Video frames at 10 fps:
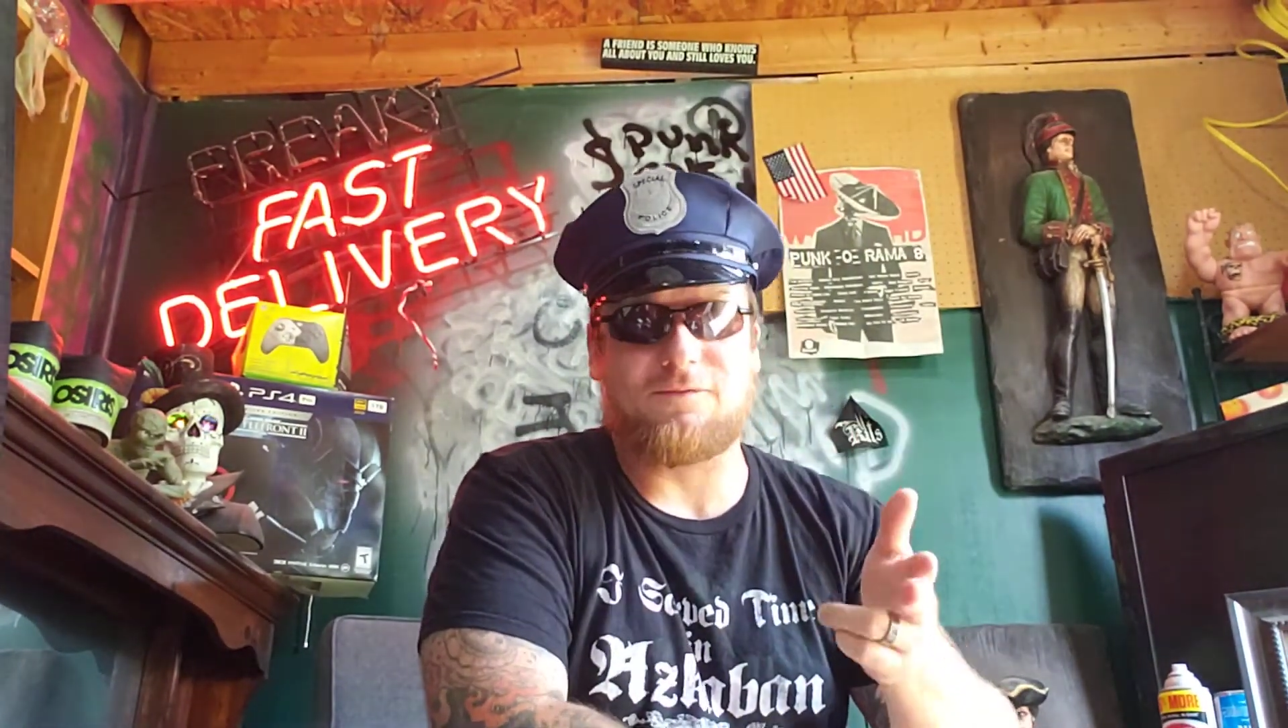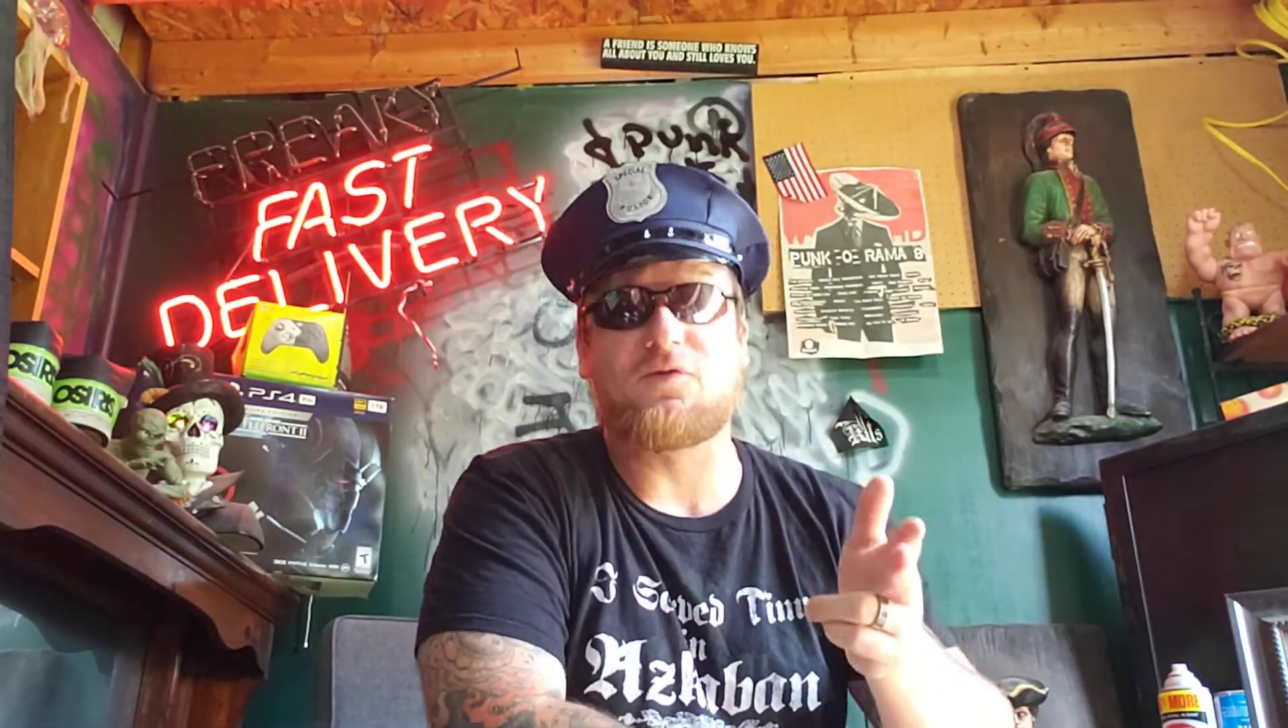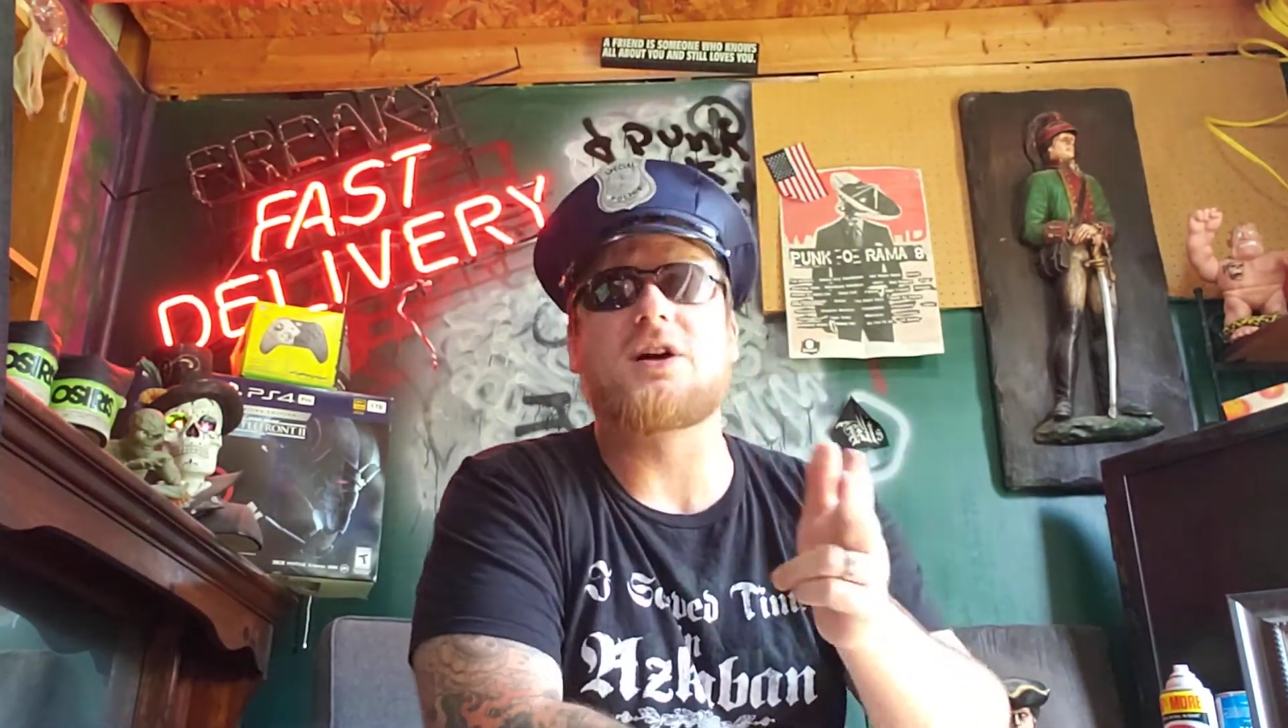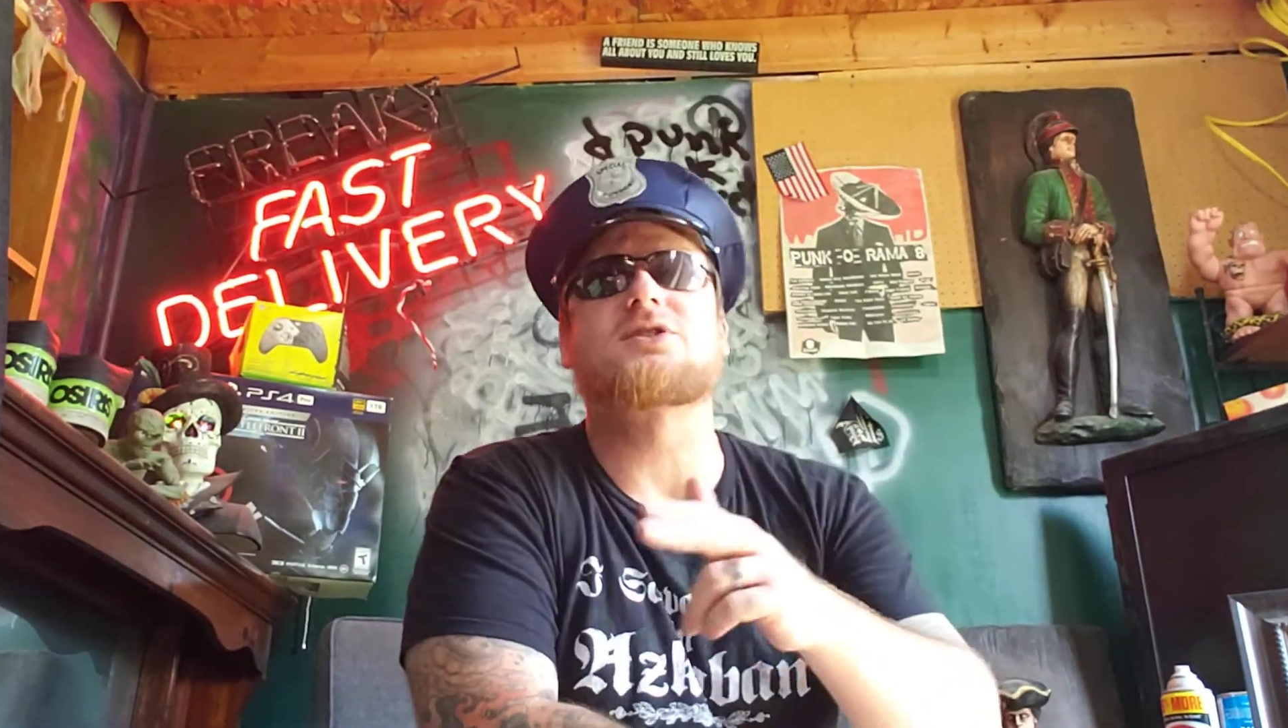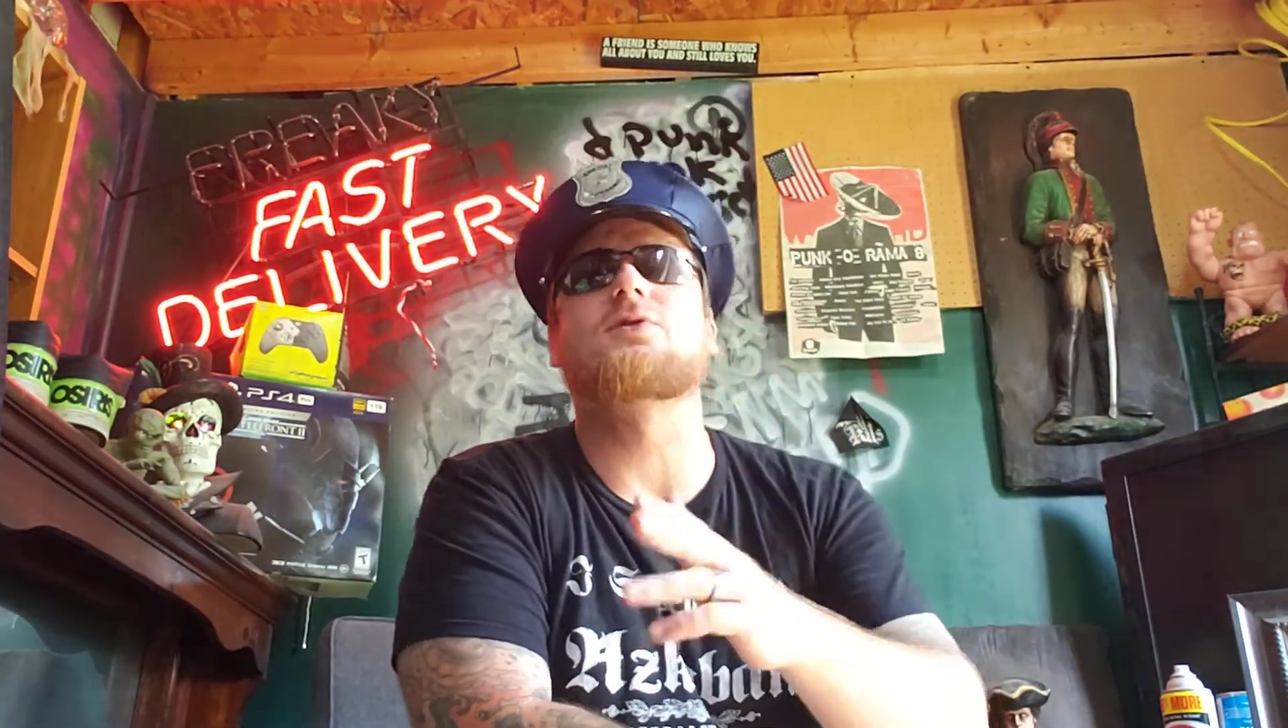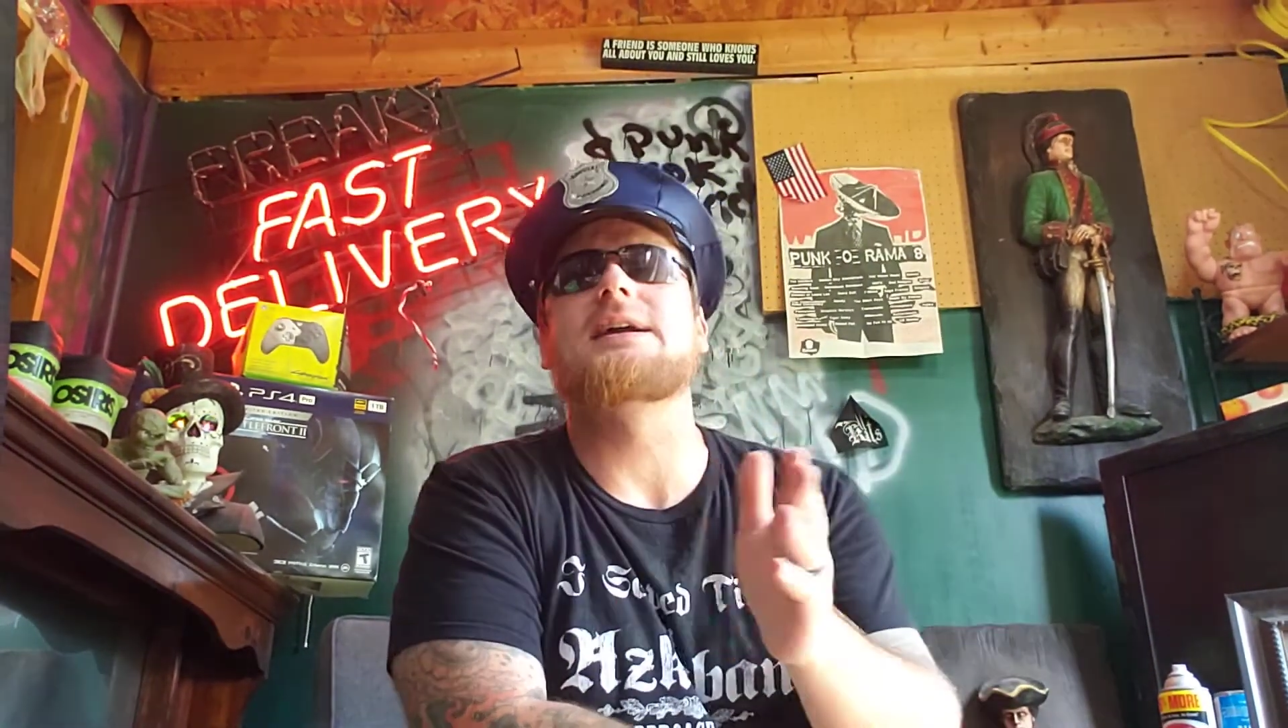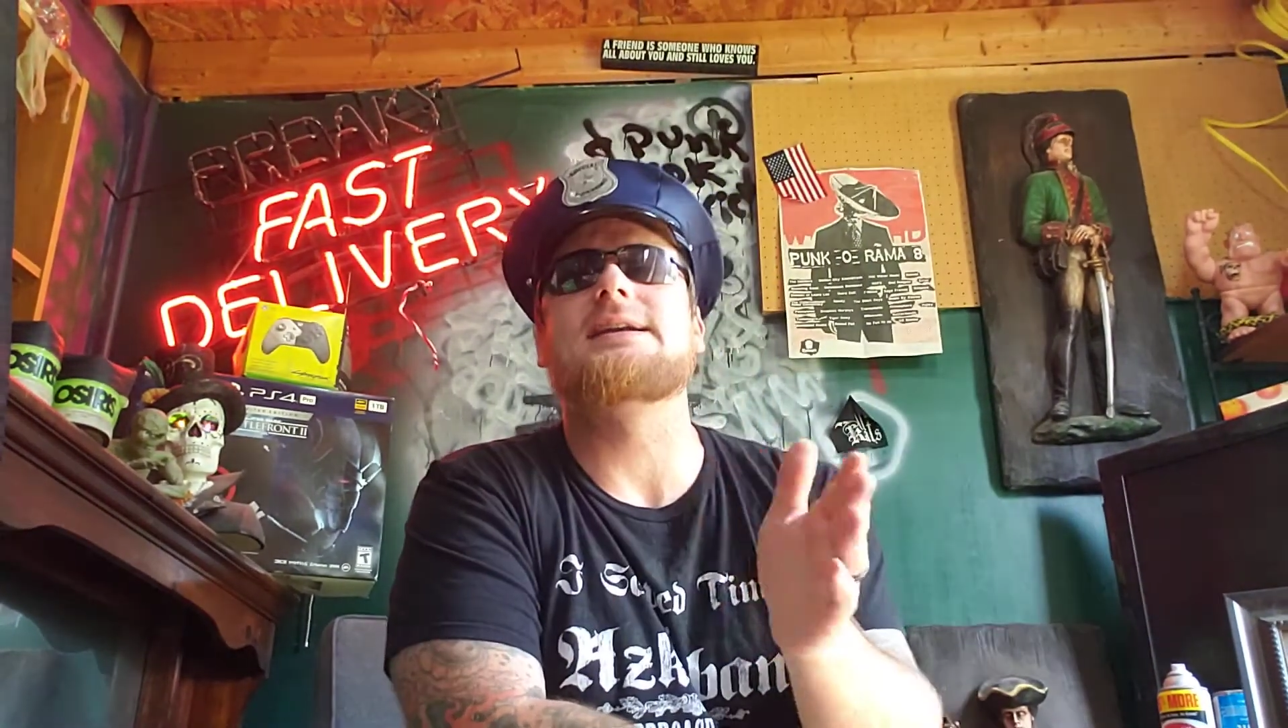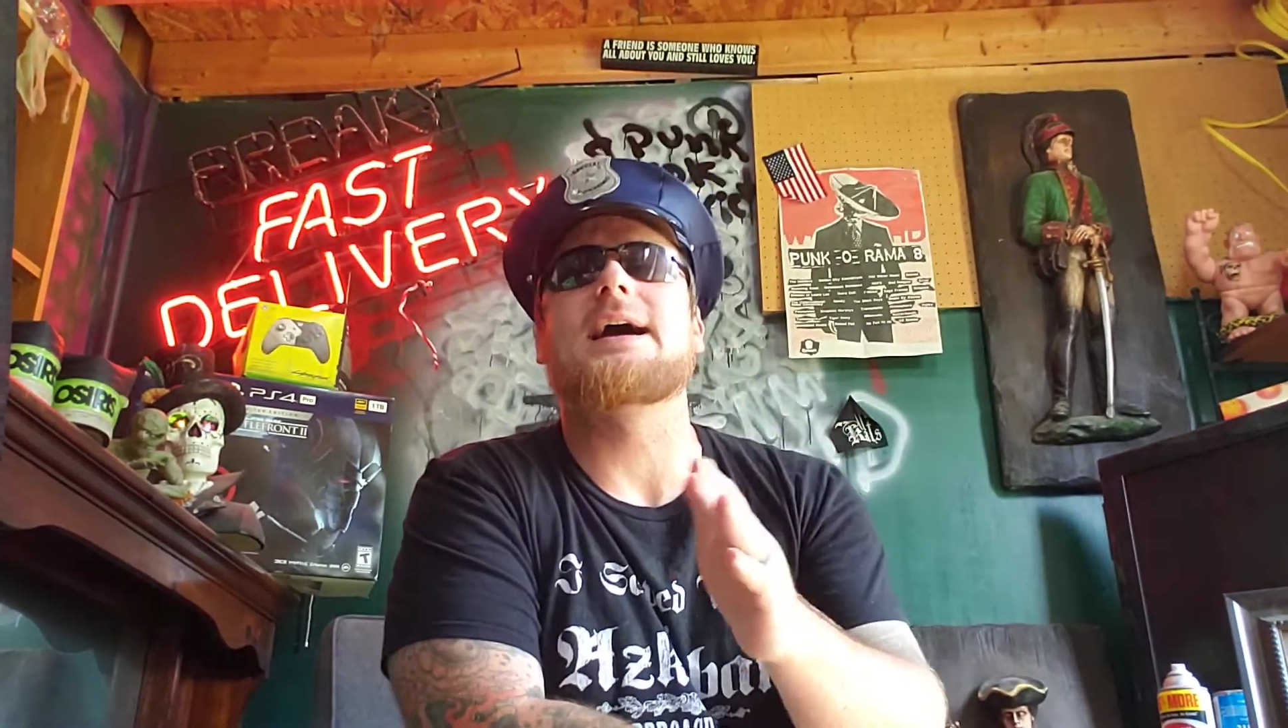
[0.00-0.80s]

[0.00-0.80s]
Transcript: frustrating